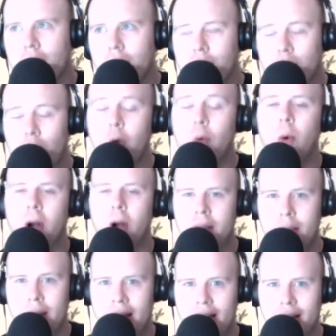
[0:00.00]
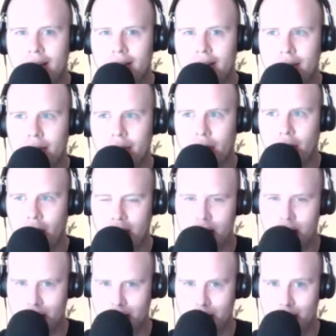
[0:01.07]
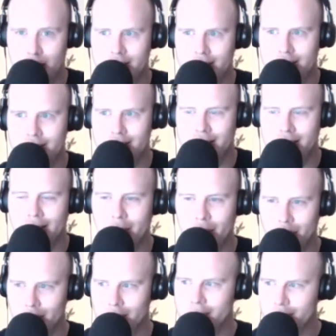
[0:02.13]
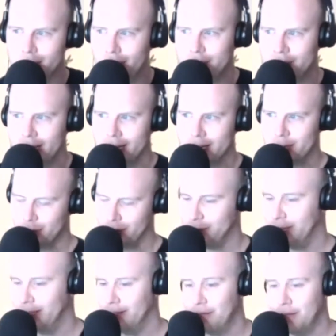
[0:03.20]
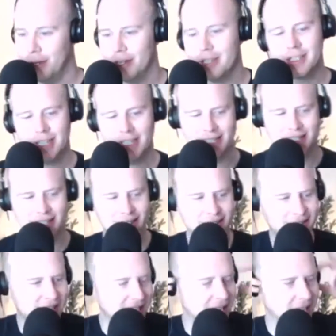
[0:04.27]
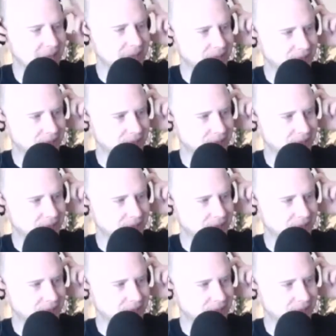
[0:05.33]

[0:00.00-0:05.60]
Don't worry about the kind of dudes that call you soft touch. Would have been the first thing that I'd say.